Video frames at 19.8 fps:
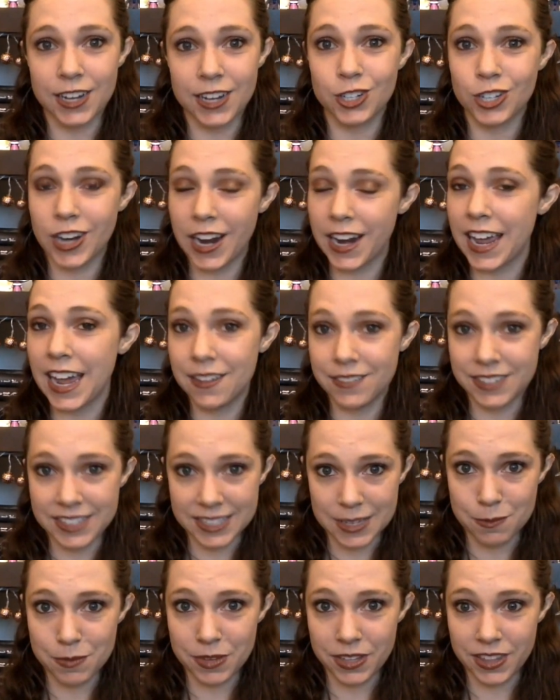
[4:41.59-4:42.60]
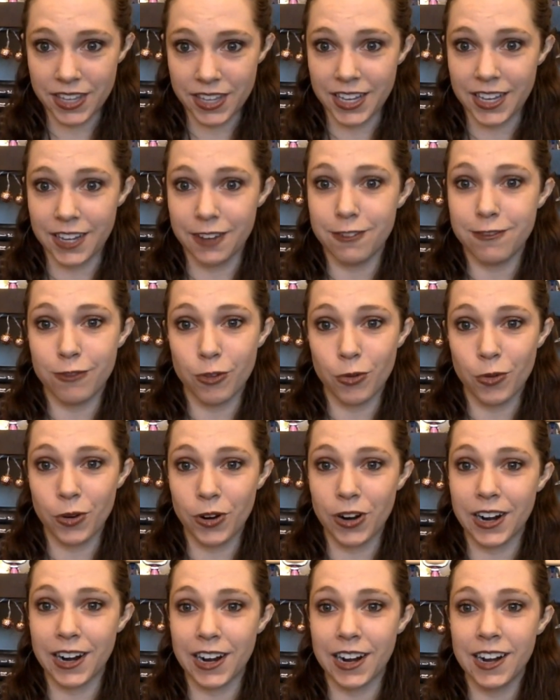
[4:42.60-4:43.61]
and try to have sympathy
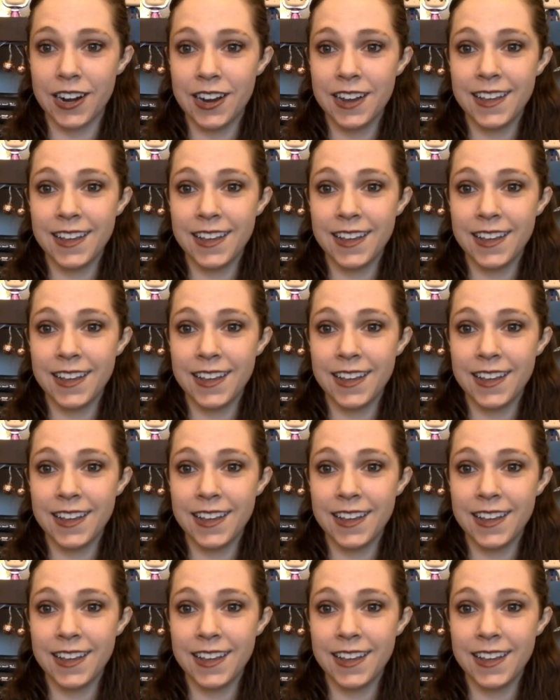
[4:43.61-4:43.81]
for